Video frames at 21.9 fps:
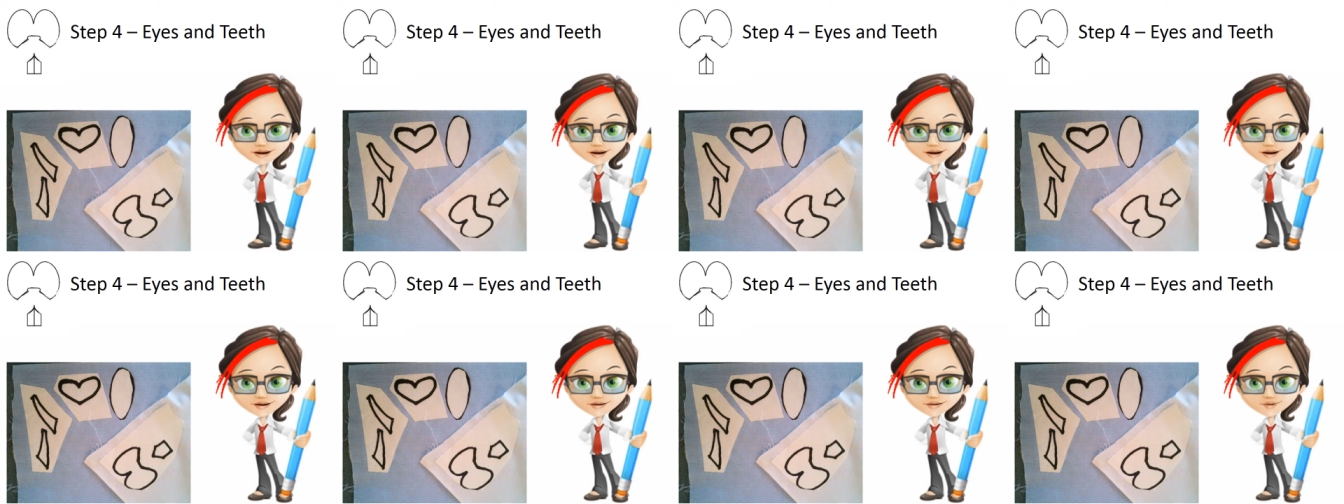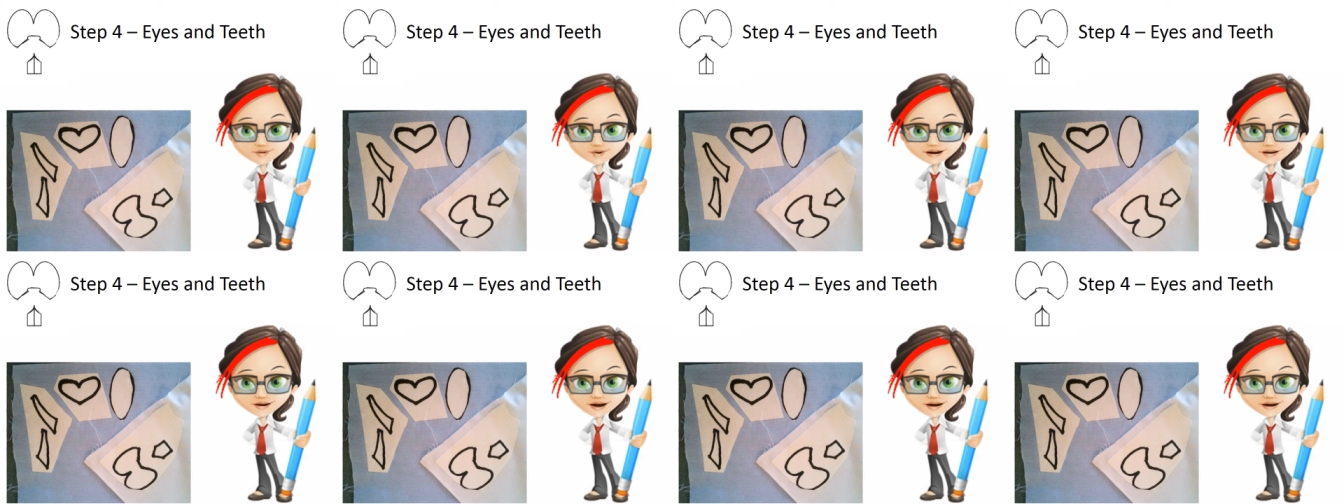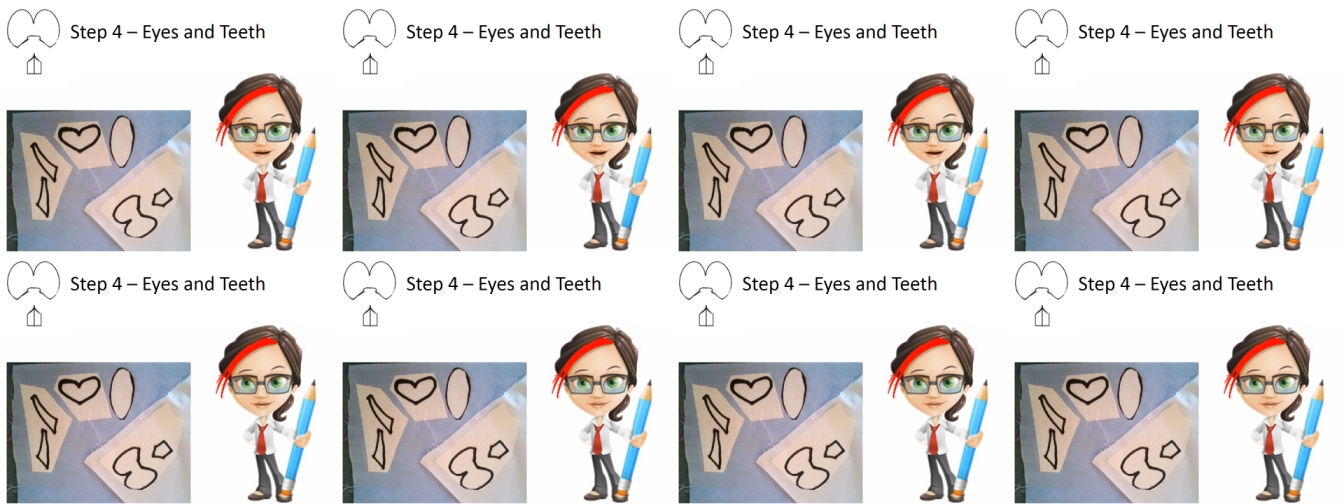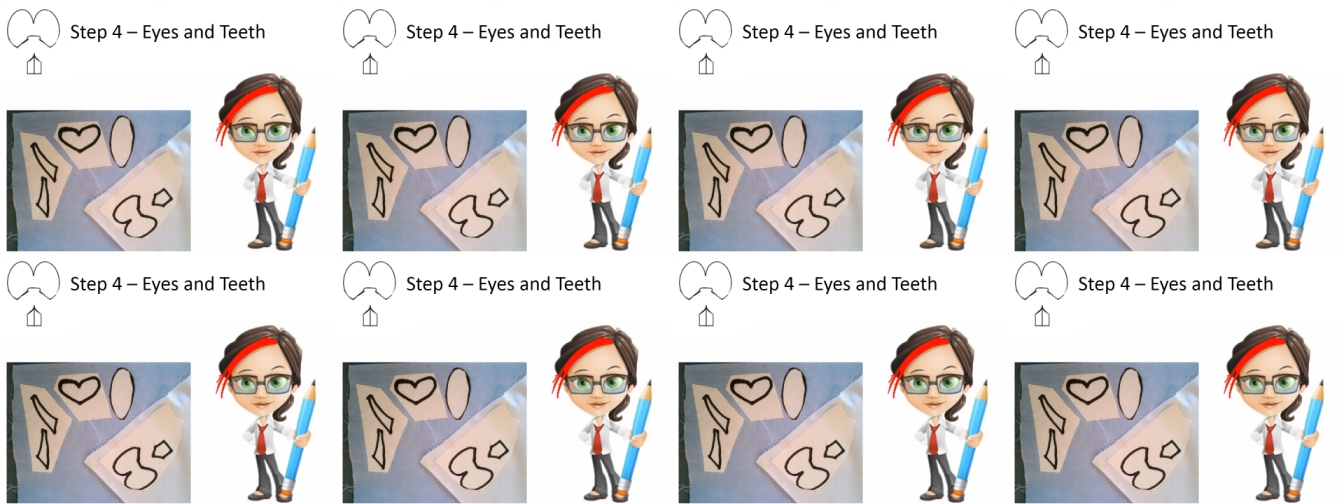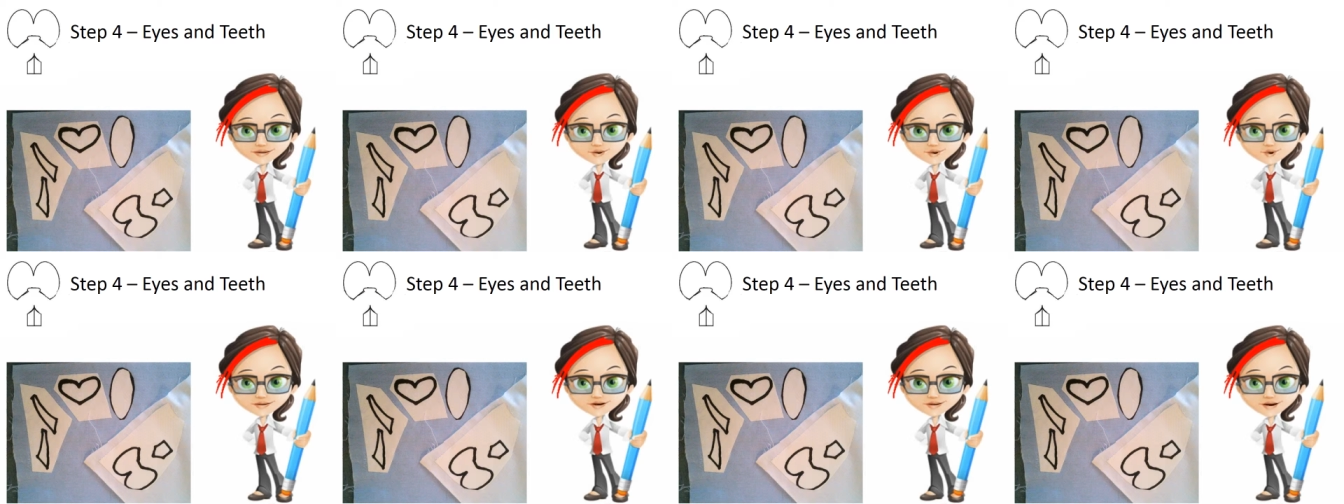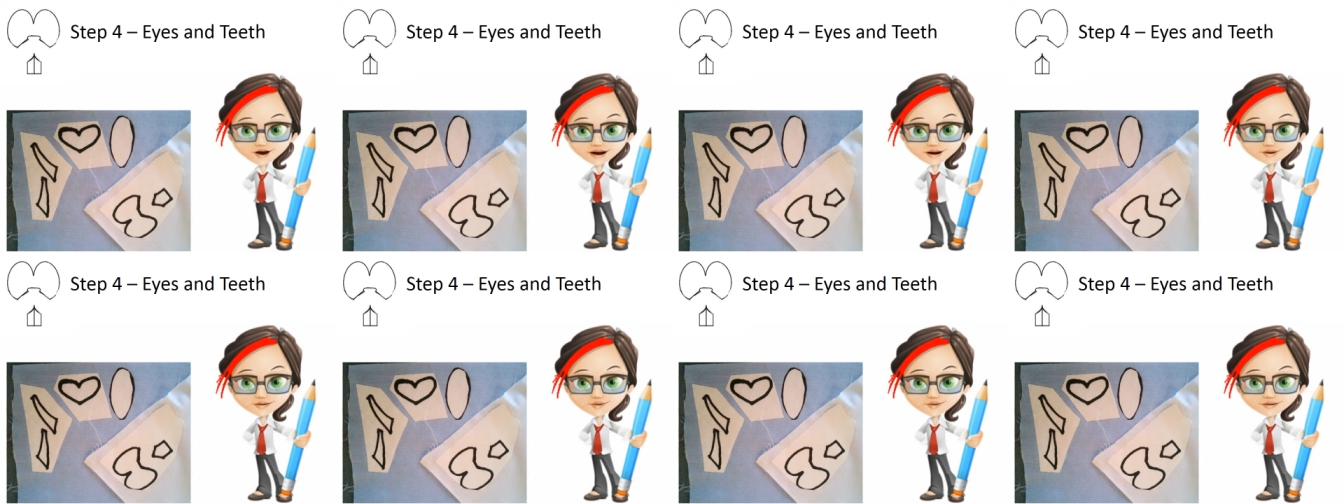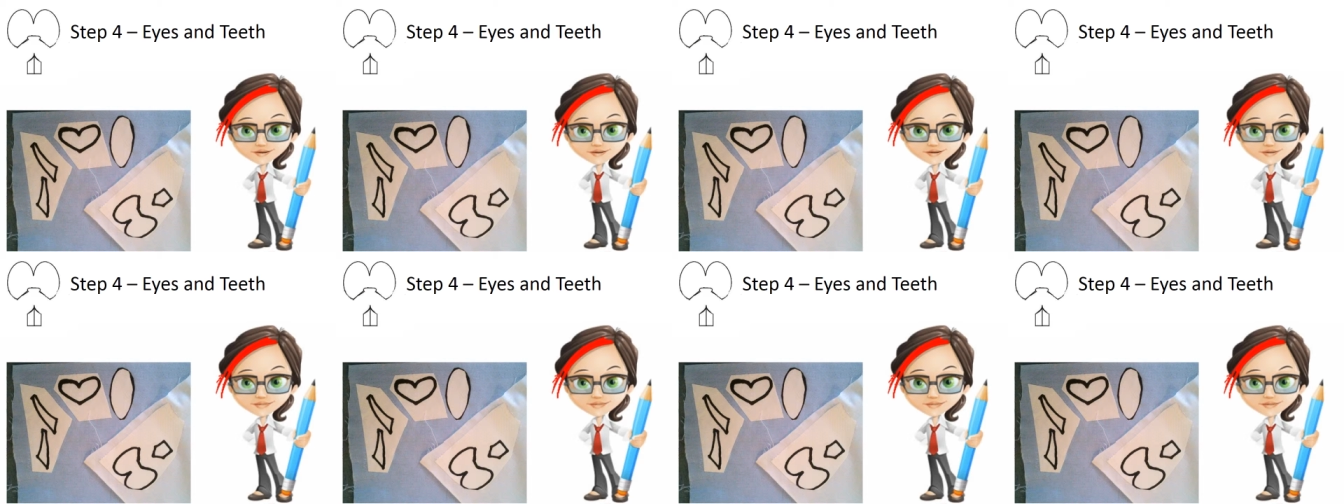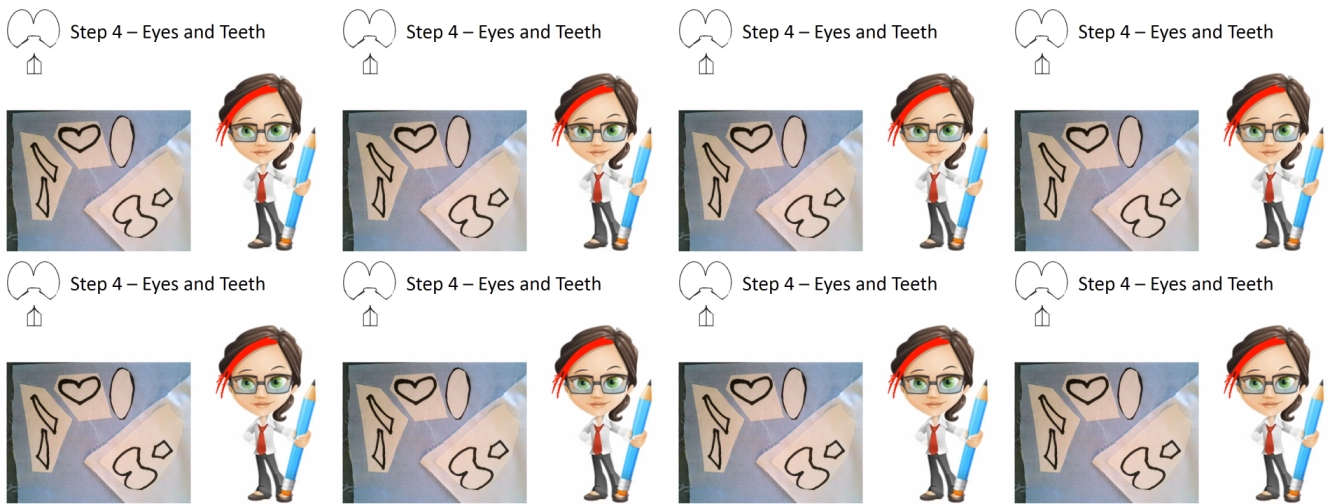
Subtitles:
paper side up, to the fabric.